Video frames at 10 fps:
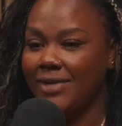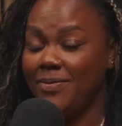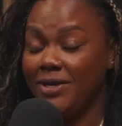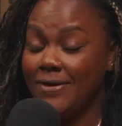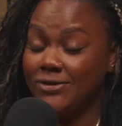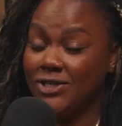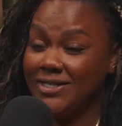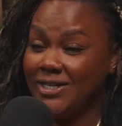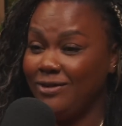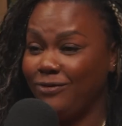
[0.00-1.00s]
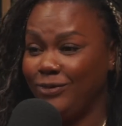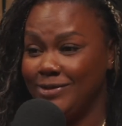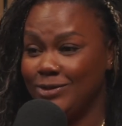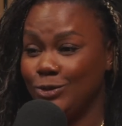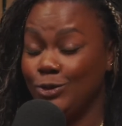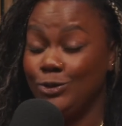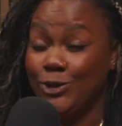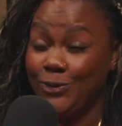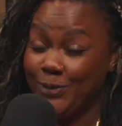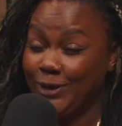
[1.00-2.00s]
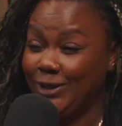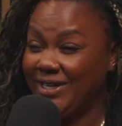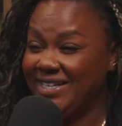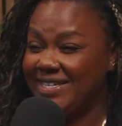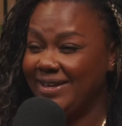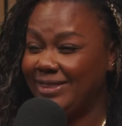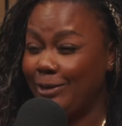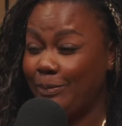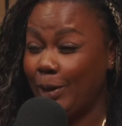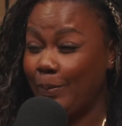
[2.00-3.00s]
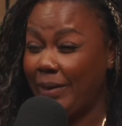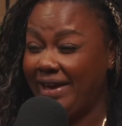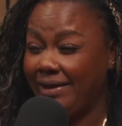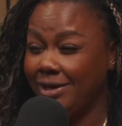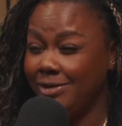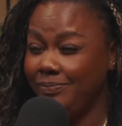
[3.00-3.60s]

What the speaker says: I mean, no shade to influencers who do put their kids out there, but I'm like,